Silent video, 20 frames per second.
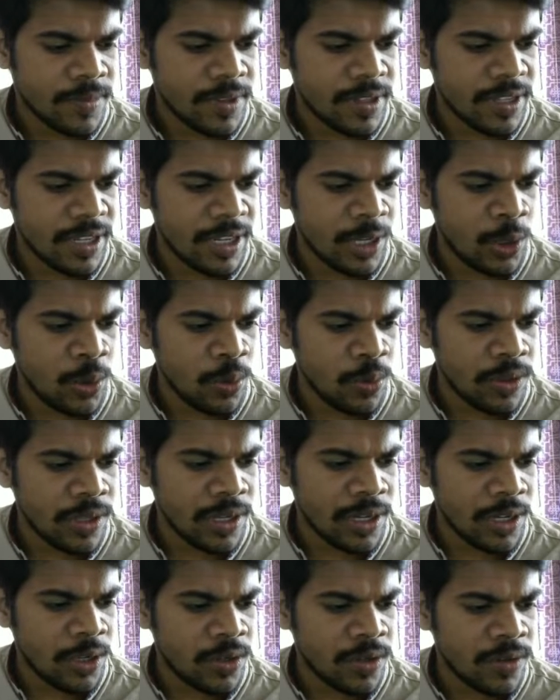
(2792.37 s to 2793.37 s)
Thank you.
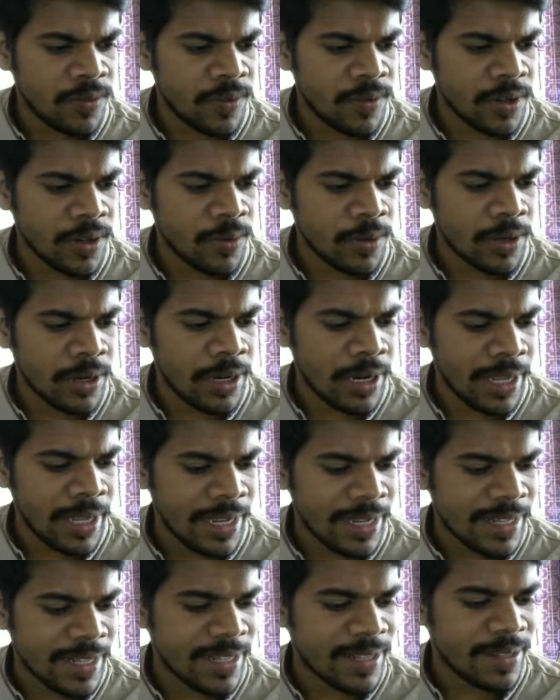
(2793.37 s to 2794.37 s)
Thanks for your
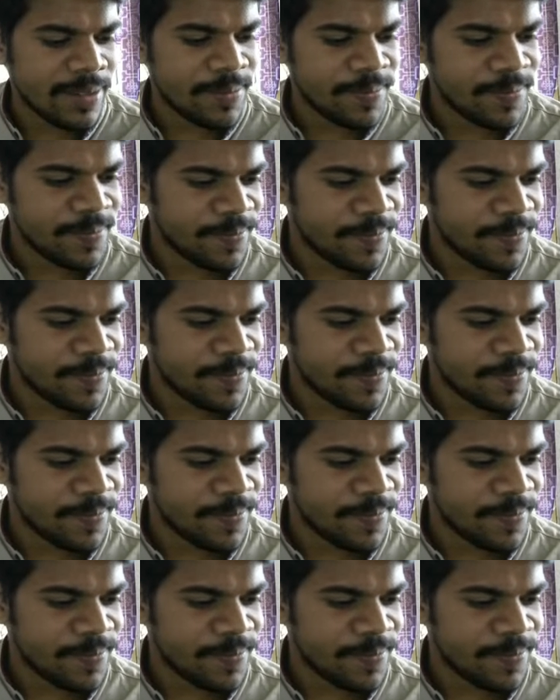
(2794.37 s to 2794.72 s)
likes.